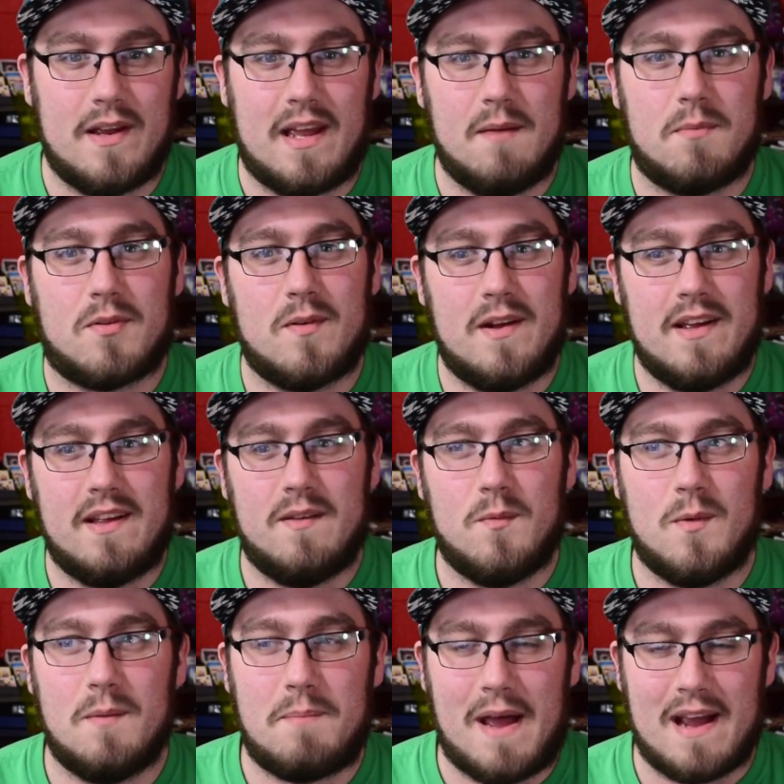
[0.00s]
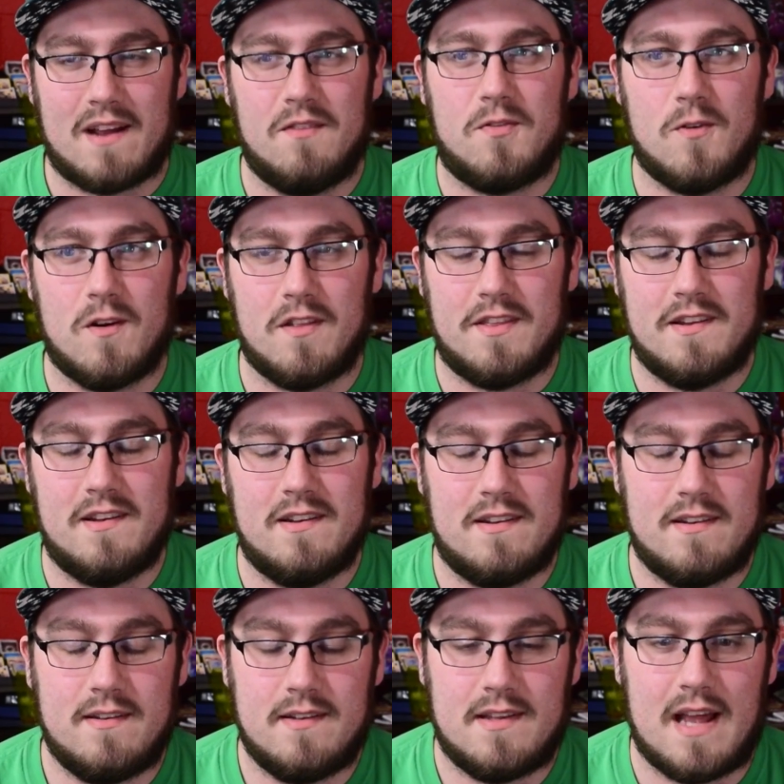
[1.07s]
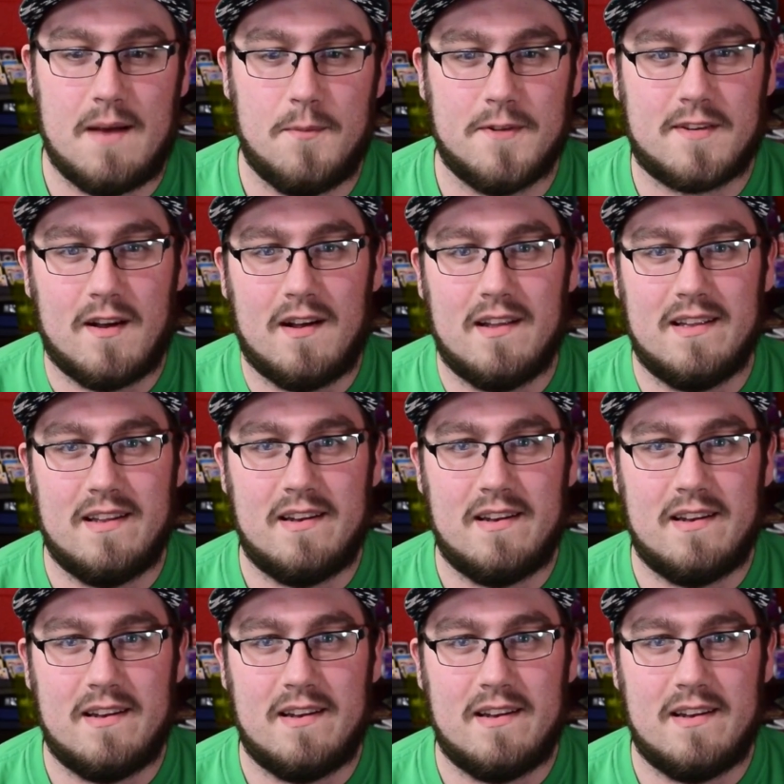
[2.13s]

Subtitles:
Game 3, it went back and forth, and time was called,